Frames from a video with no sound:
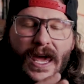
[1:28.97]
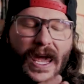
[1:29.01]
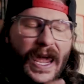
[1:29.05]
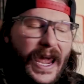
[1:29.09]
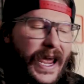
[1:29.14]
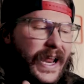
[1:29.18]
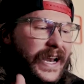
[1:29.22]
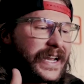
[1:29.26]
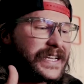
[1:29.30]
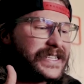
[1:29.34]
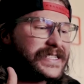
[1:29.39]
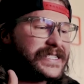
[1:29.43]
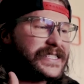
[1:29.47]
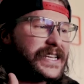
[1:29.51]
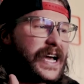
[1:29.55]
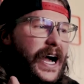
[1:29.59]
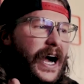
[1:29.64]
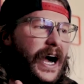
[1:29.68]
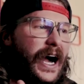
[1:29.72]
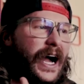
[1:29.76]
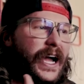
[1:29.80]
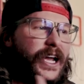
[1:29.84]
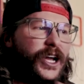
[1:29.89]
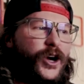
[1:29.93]
And as
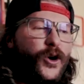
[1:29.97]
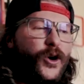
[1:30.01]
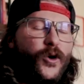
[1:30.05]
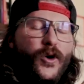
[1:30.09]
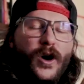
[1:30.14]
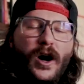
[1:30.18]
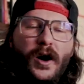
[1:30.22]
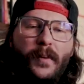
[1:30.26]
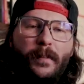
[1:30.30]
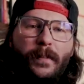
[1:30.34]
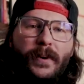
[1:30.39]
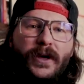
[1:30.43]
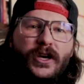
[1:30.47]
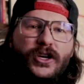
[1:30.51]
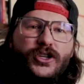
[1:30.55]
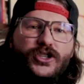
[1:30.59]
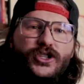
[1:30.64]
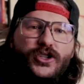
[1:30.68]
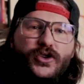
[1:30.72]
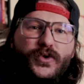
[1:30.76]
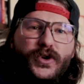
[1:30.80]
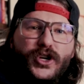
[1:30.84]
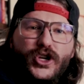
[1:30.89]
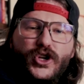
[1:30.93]
I go up
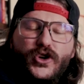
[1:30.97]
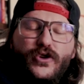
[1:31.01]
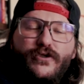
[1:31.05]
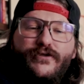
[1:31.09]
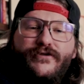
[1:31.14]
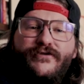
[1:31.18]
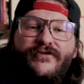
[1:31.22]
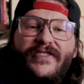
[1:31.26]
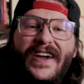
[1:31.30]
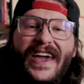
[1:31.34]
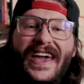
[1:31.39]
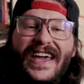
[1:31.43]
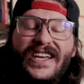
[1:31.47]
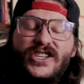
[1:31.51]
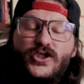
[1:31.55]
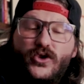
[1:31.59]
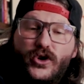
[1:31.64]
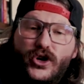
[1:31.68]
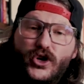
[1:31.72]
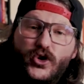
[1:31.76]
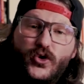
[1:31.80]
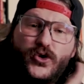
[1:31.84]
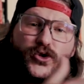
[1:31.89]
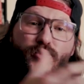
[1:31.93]
to a new phase or
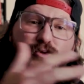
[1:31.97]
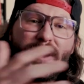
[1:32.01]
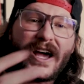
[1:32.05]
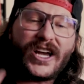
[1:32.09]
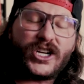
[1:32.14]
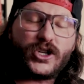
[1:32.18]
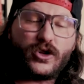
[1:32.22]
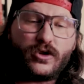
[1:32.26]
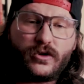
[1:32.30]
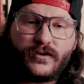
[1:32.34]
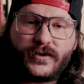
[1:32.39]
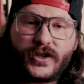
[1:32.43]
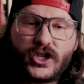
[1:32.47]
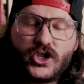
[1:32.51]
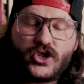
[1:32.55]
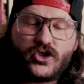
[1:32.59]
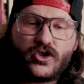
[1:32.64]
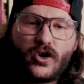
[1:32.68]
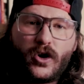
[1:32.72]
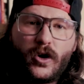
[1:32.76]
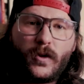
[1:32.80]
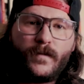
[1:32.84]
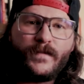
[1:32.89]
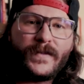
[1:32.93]
a new threshold of
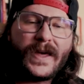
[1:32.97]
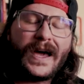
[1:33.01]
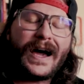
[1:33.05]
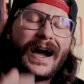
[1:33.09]
control,